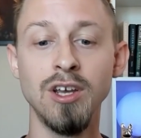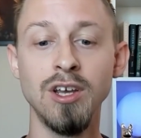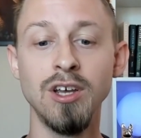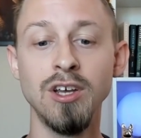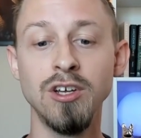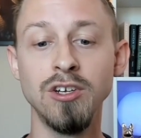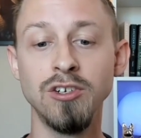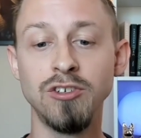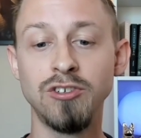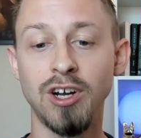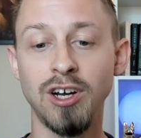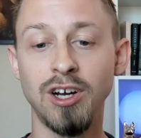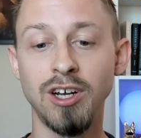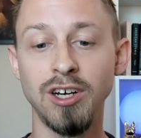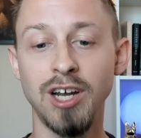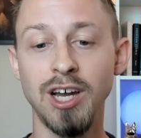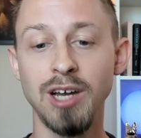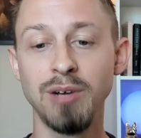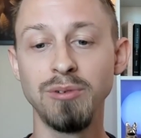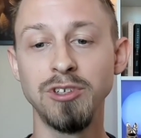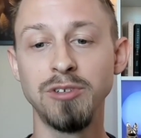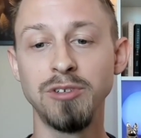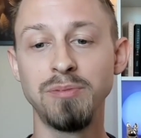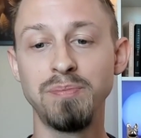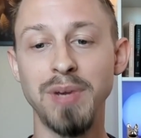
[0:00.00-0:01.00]
Zhan-I
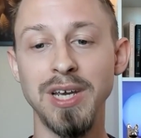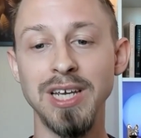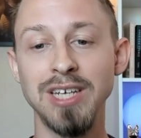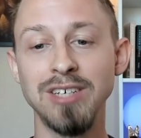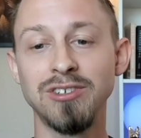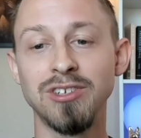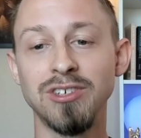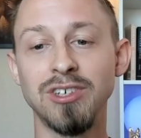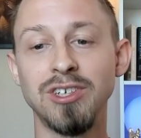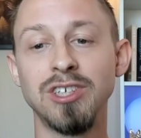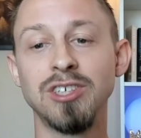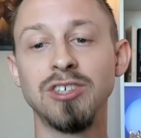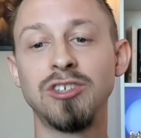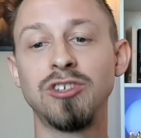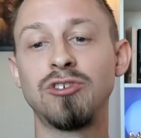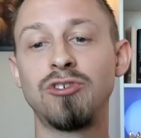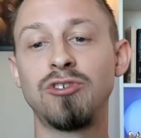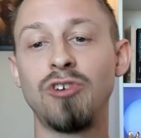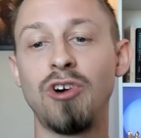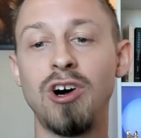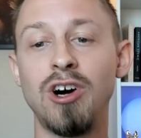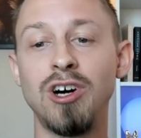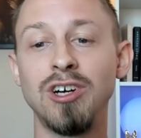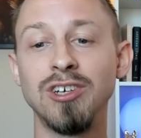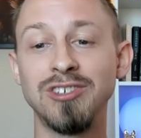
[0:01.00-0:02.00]
was based on a
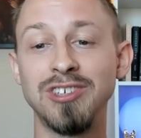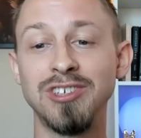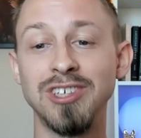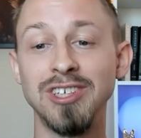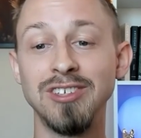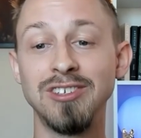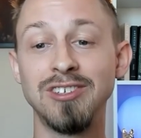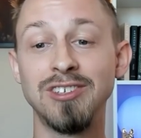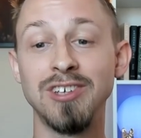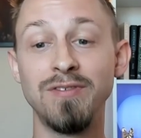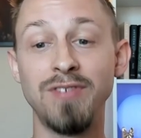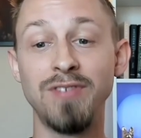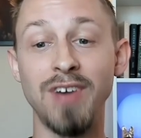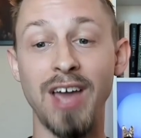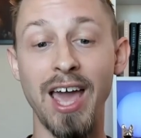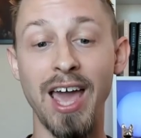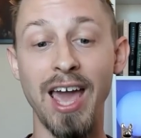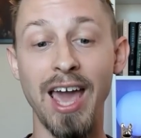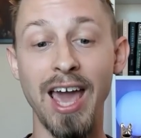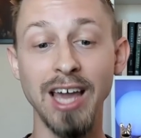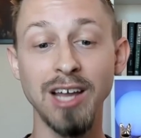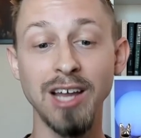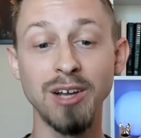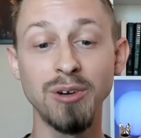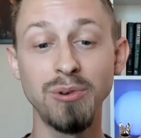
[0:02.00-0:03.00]
strong sense of
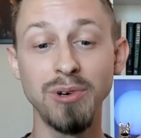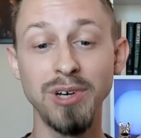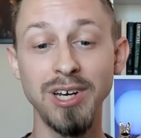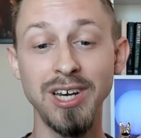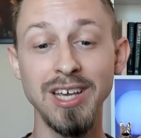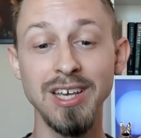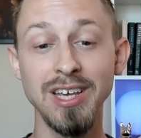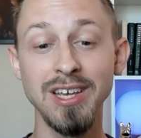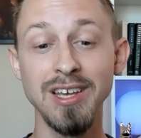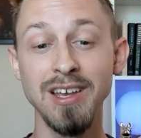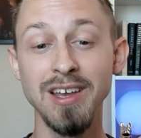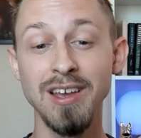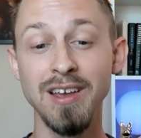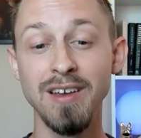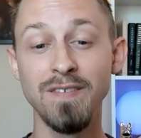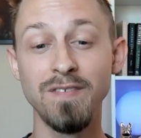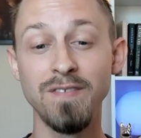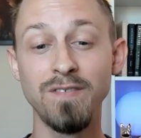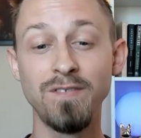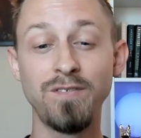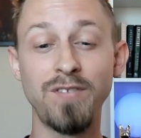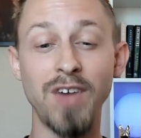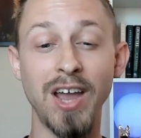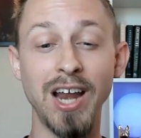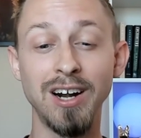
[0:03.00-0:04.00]
equity,
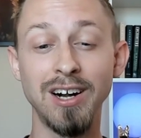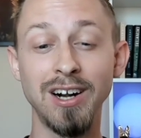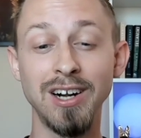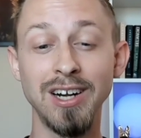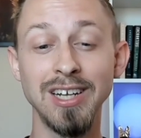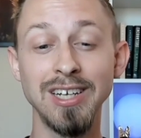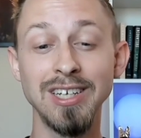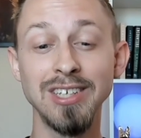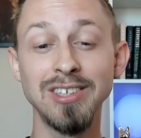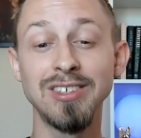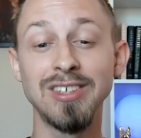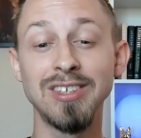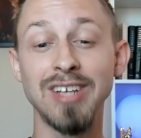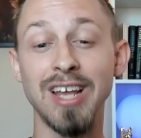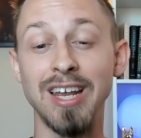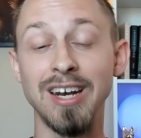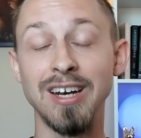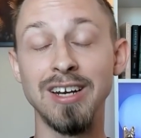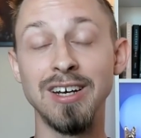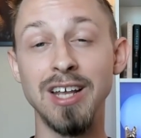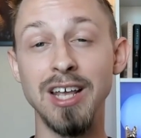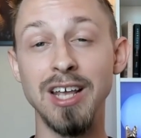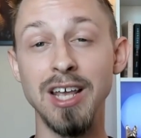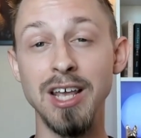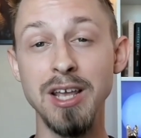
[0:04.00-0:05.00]
fairness, and
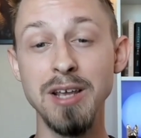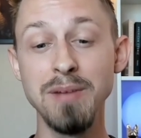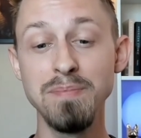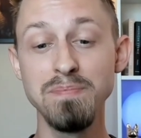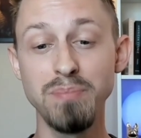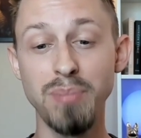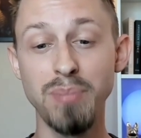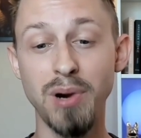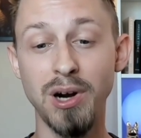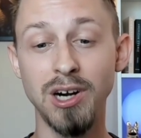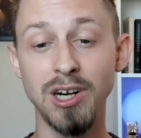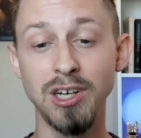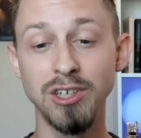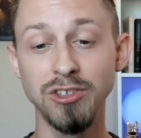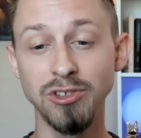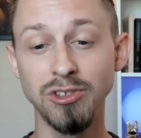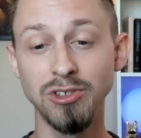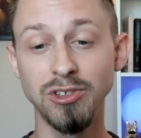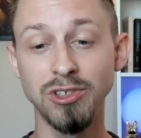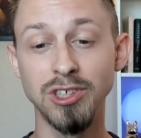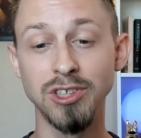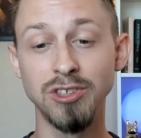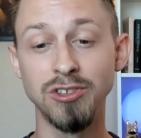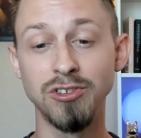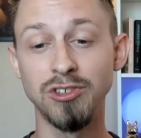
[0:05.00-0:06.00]
an impartial
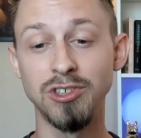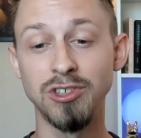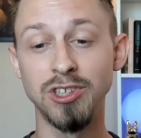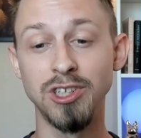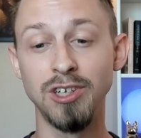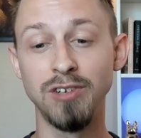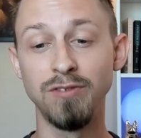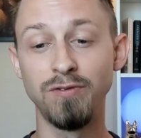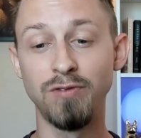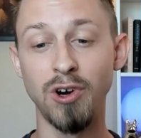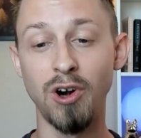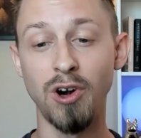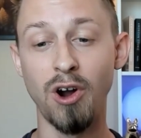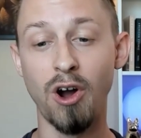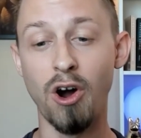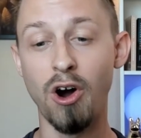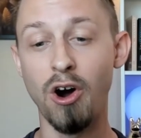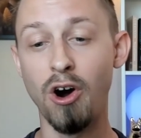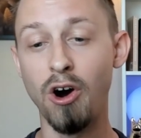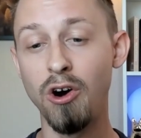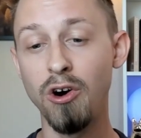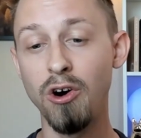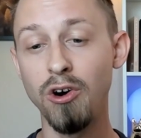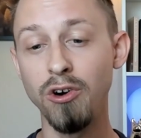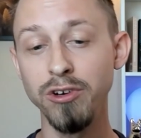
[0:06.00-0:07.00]
concern for
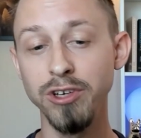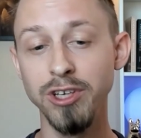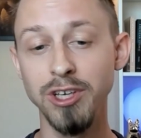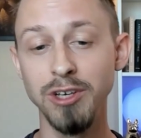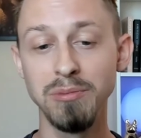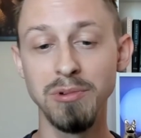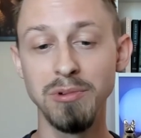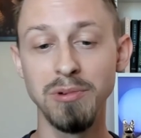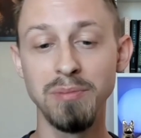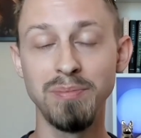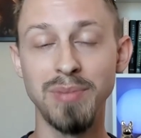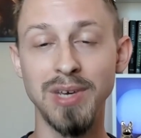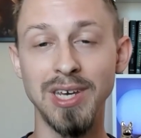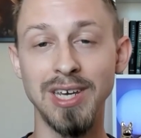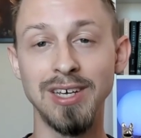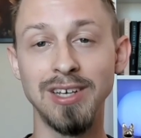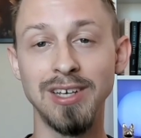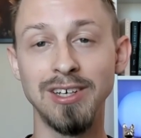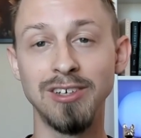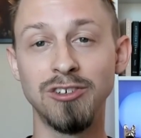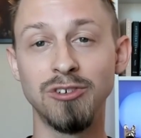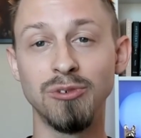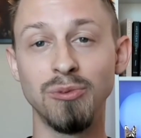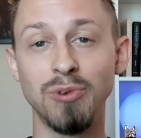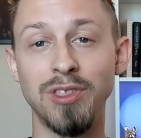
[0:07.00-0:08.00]
all human
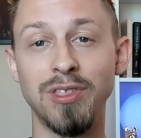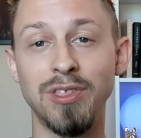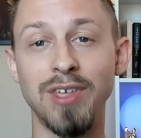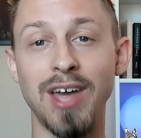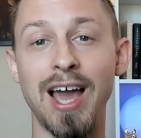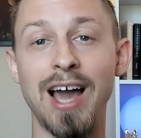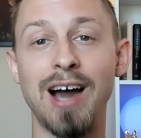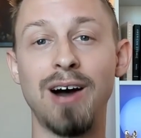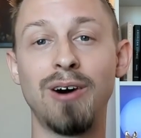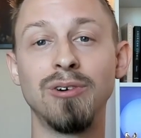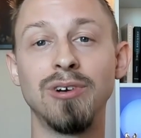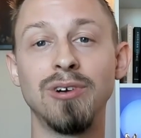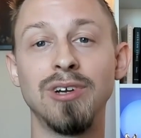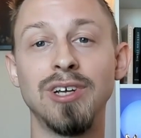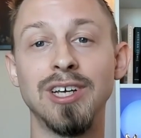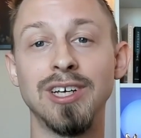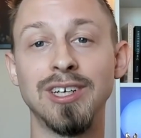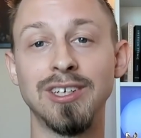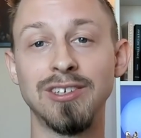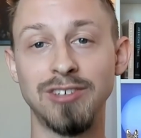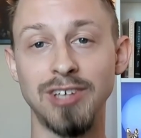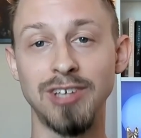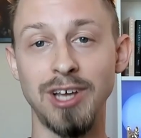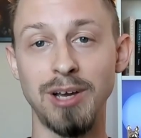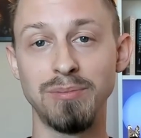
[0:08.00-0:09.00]
beings without
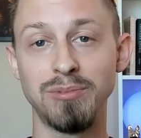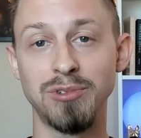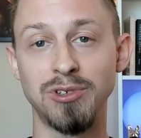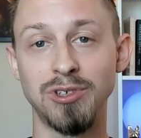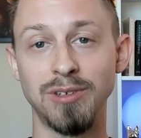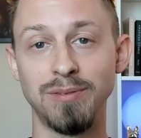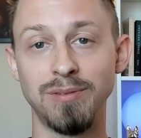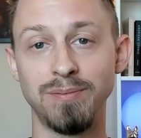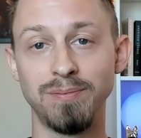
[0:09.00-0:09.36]
exception.